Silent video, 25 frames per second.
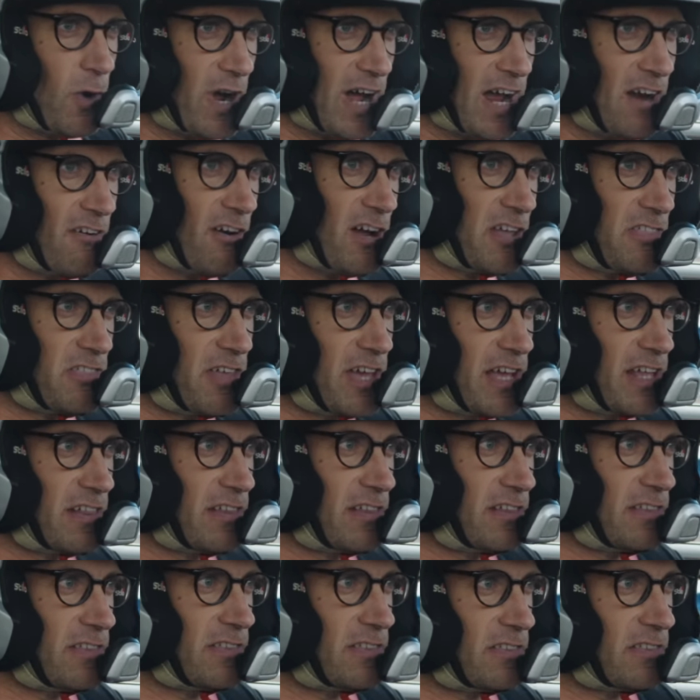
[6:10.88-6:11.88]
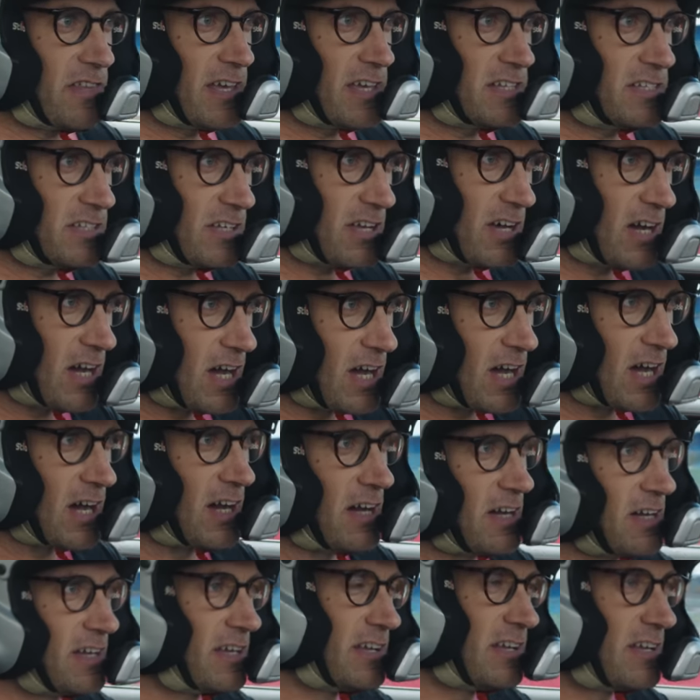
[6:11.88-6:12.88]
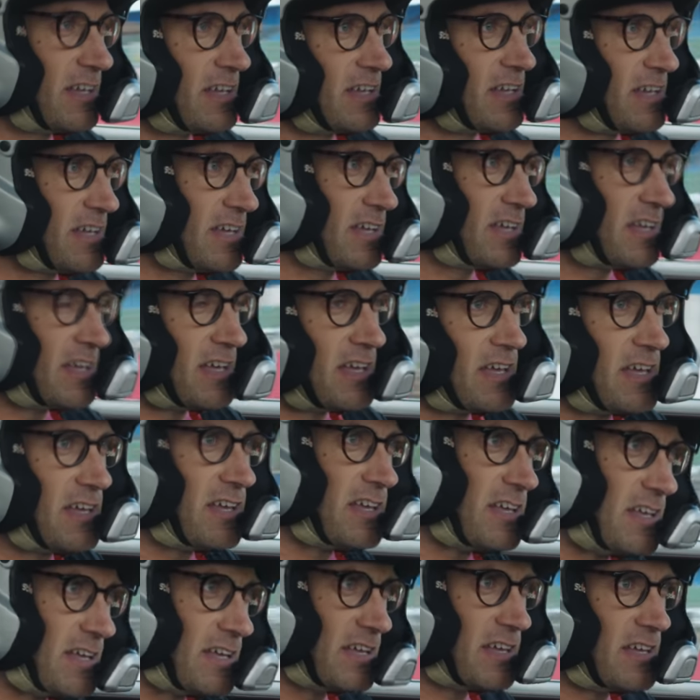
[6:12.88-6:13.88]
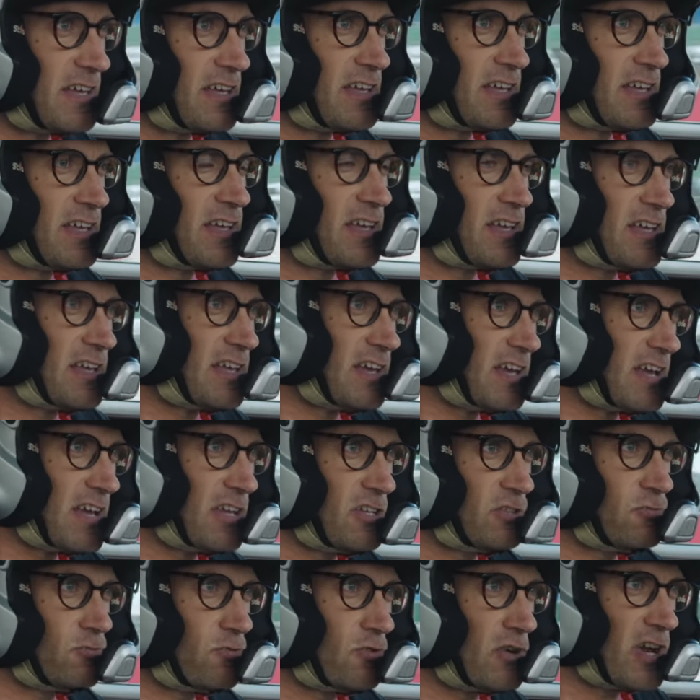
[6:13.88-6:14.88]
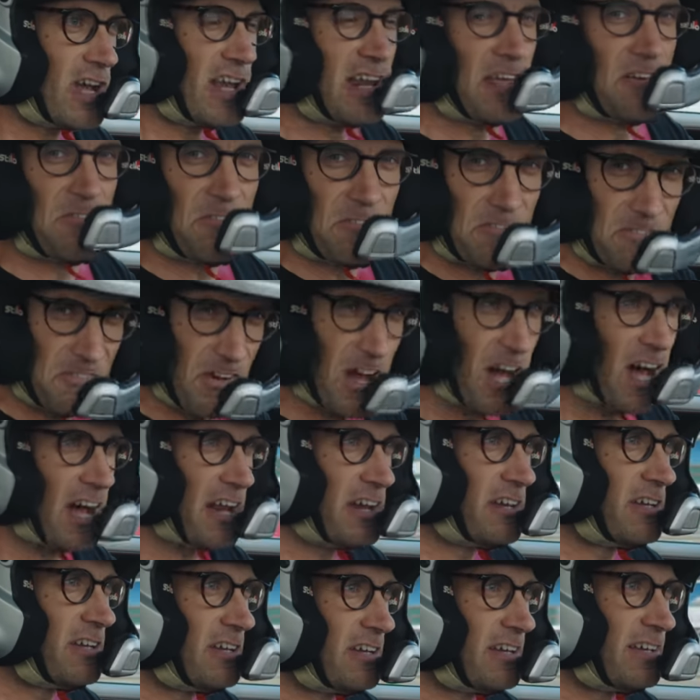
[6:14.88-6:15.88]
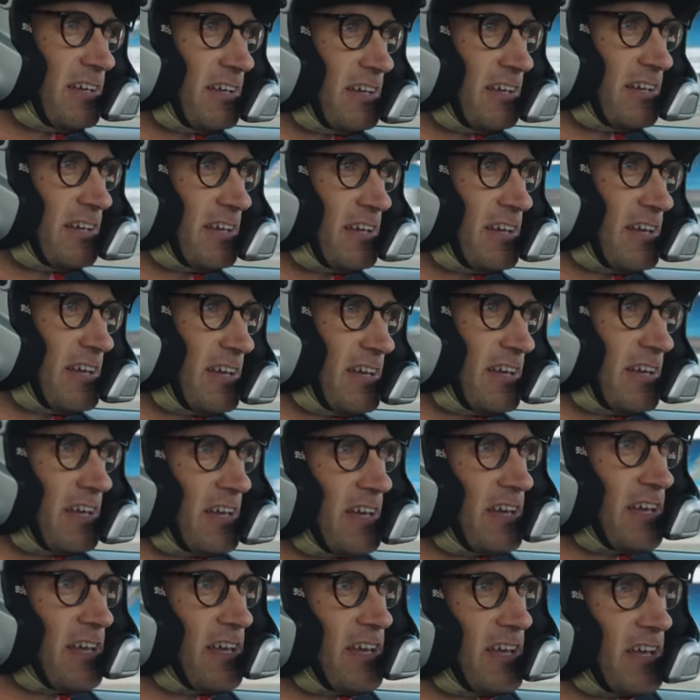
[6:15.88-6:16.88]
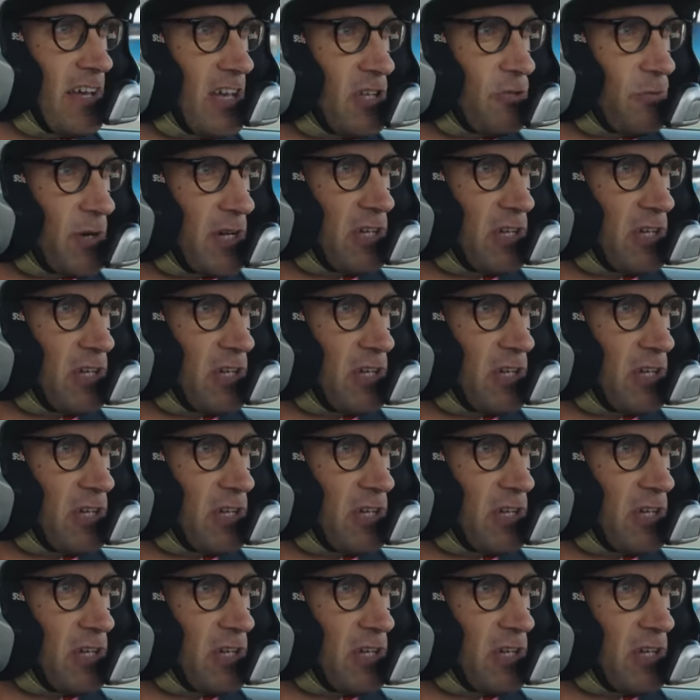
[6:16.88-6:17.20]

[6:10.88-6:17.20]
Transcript: where I think this car is really fun is